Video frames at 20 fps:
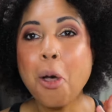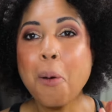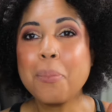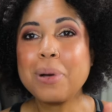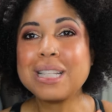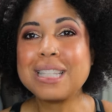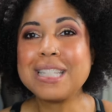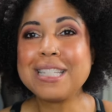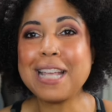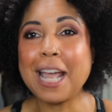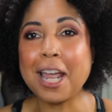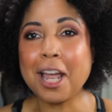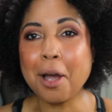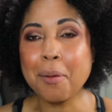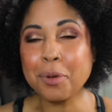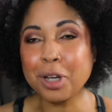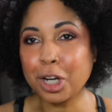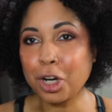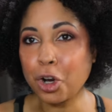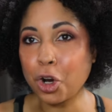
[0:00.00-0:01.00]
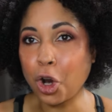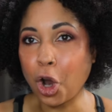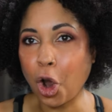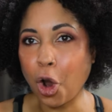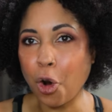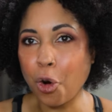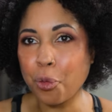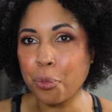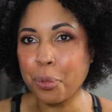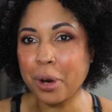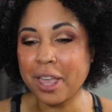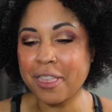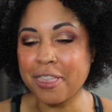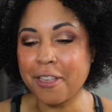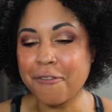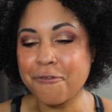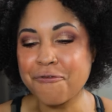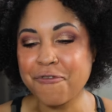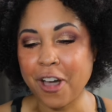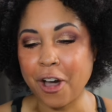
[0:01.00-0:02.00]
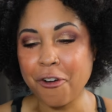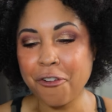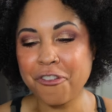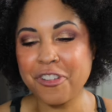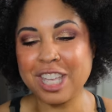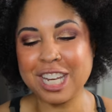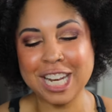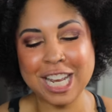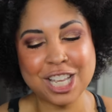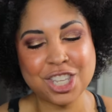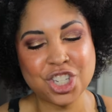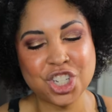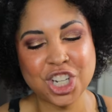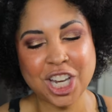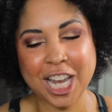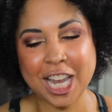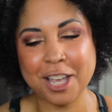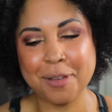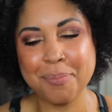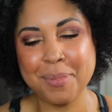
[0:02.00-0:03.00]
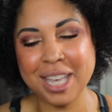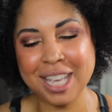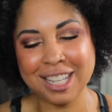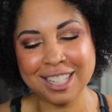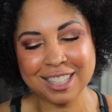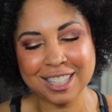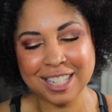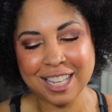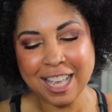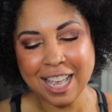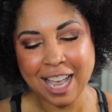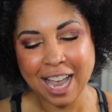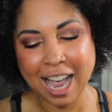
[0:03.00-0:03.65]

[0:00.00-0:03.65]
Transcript: But today I'm gonna go with Velvet Enchantment.